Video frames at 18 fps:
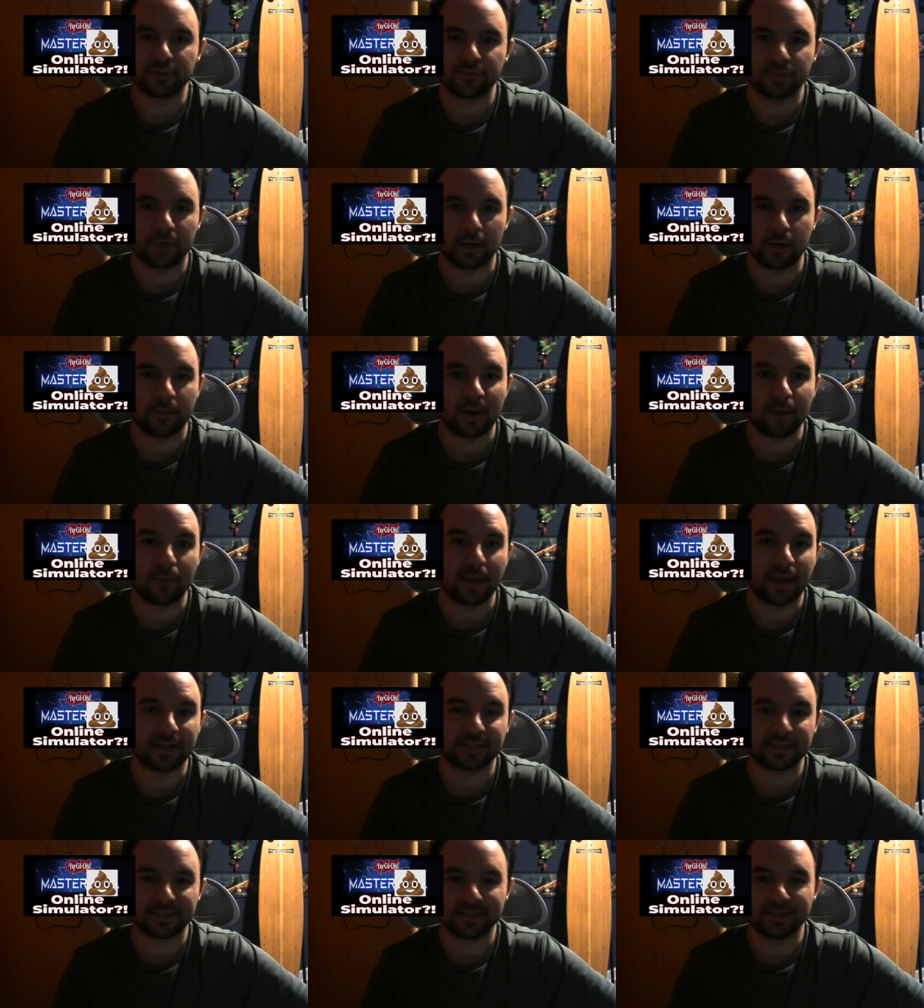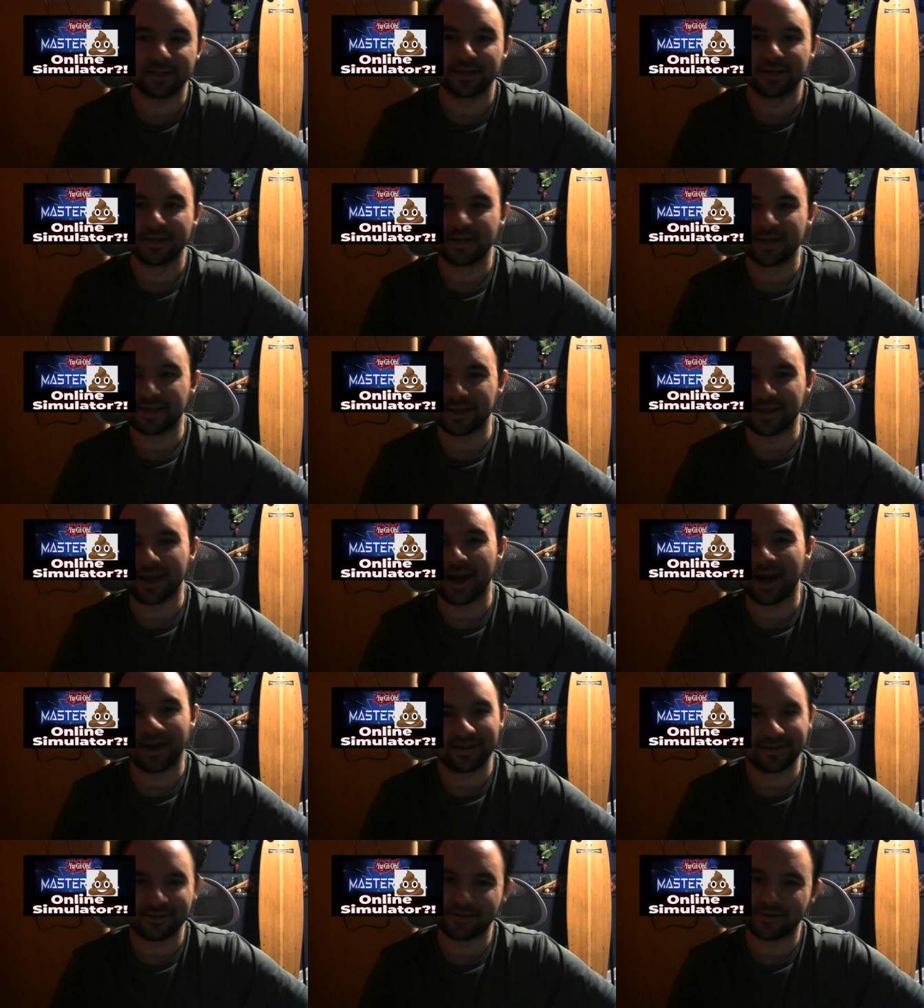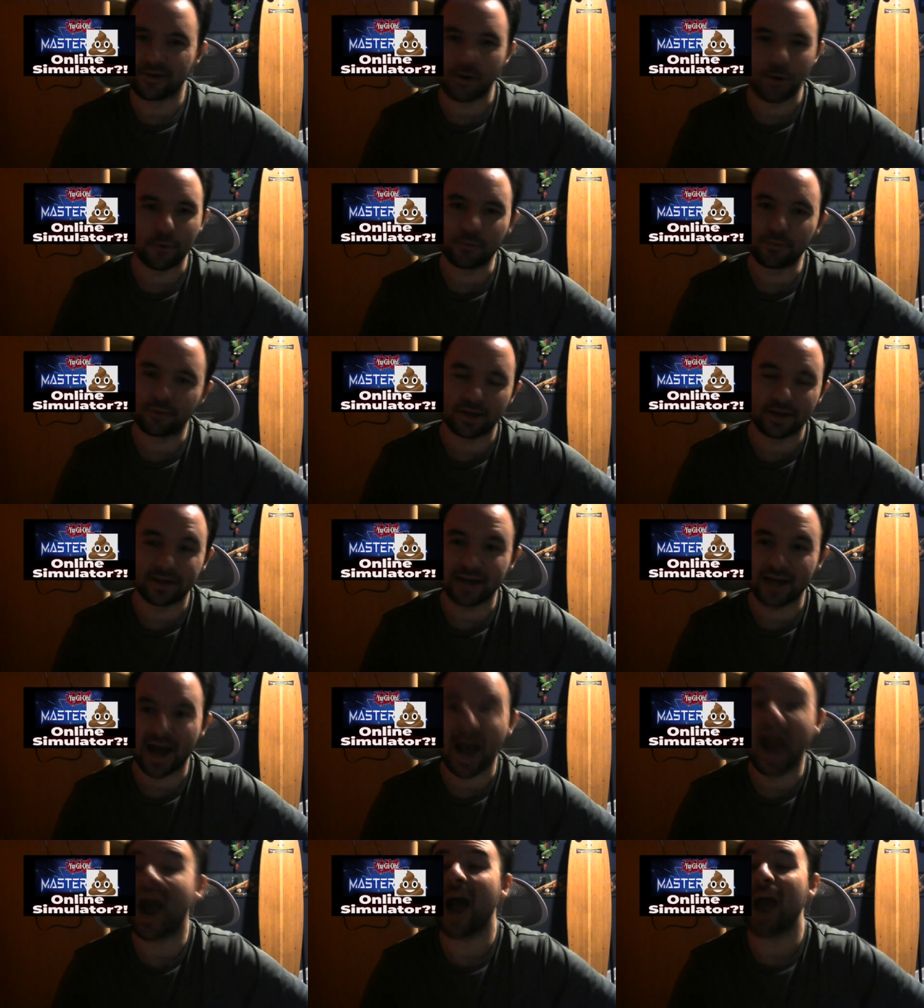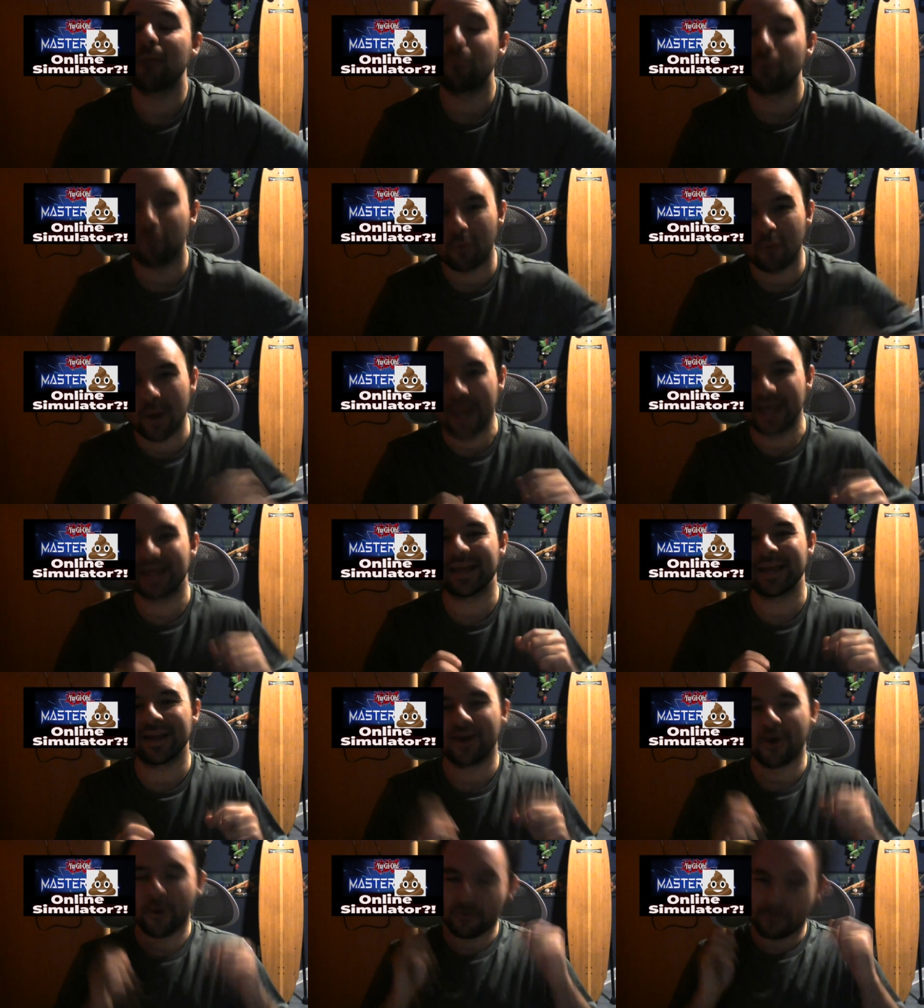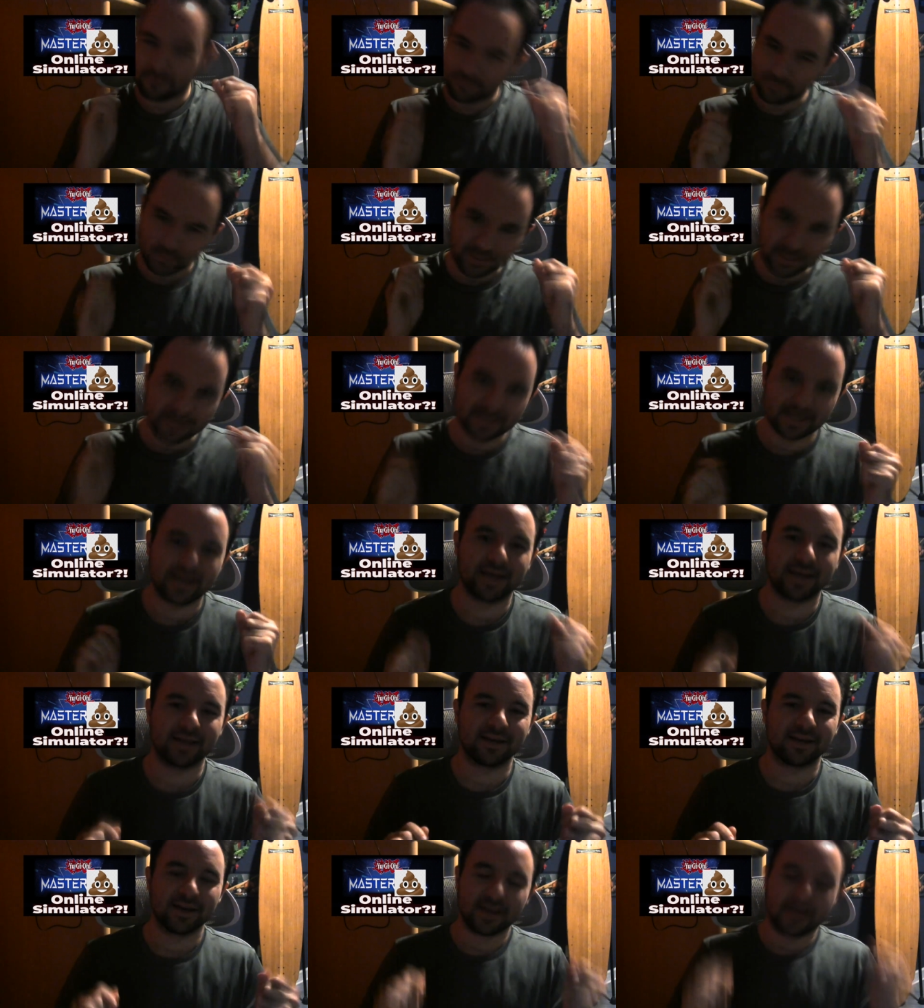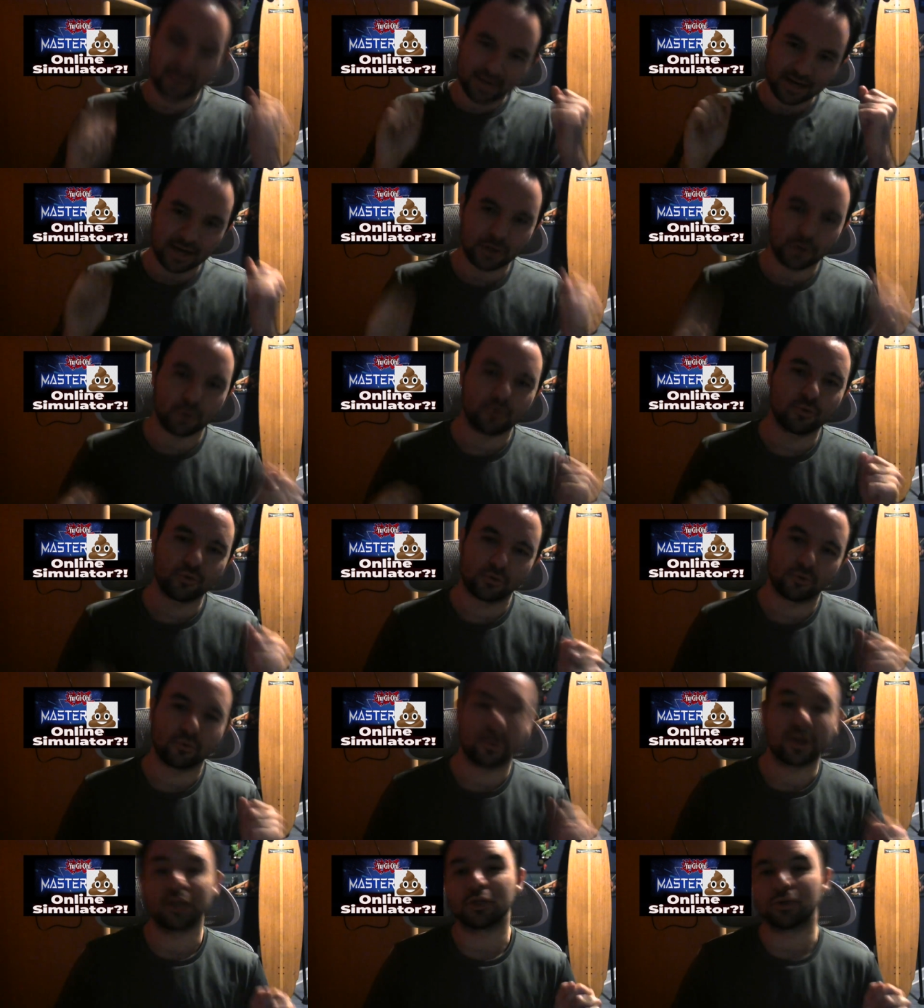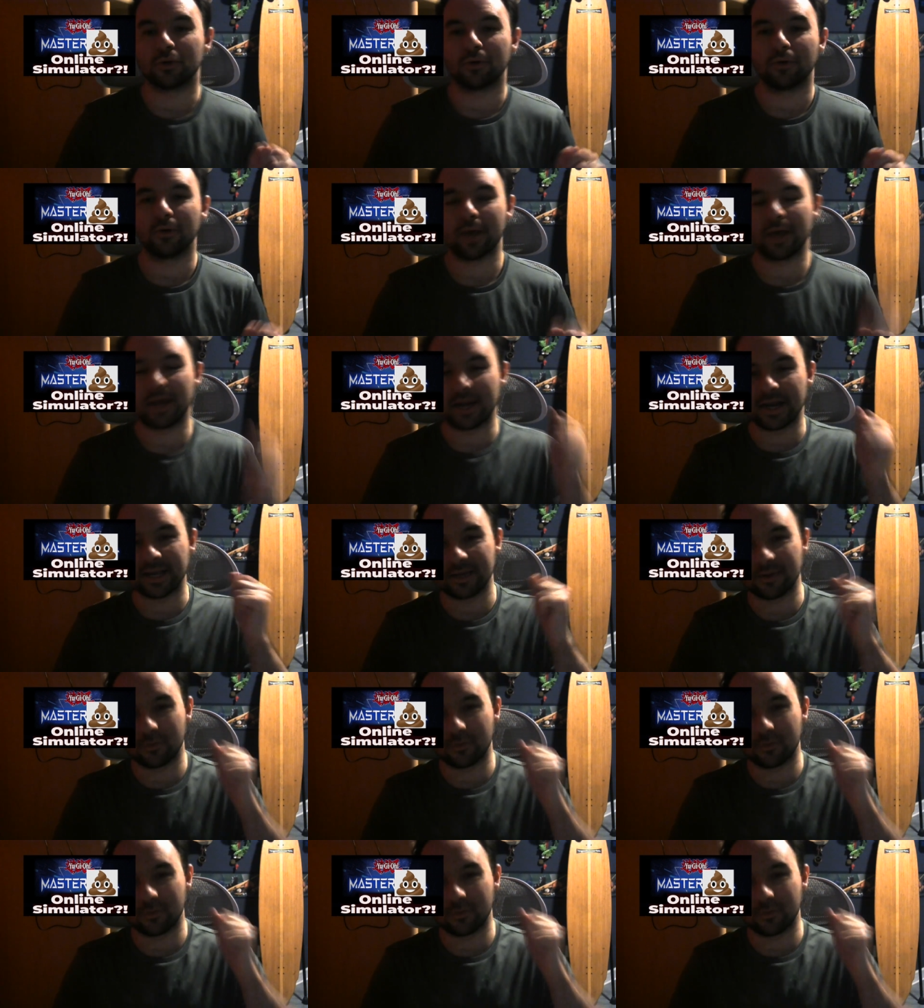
forgot about max c yeah no like I, I pray for the day that i go to a regional and i get a